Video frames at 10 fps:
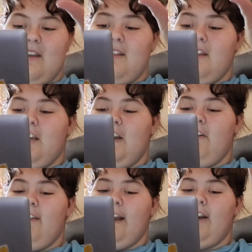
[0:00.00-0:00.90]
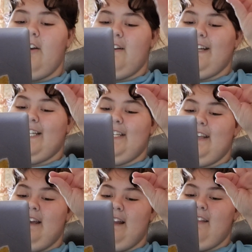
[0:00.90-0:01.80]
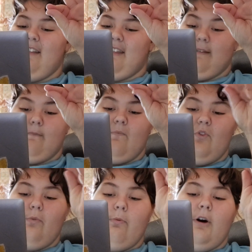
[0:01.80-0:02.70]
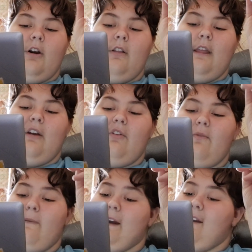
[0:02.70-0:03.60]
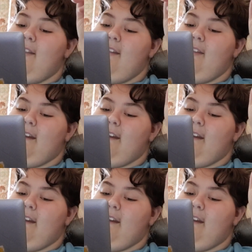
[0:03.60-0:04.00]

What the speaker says: The heroes guide her as she guides them. The water's anger rises